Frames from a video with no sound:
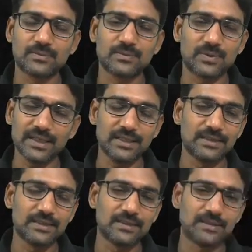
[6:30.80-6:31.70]
right
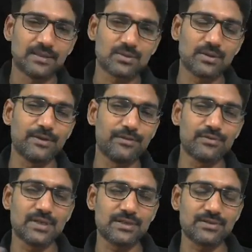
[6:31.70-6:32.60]
so if you
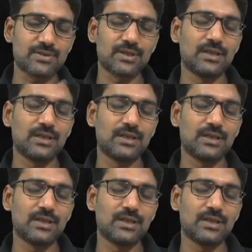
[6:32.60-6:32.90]
just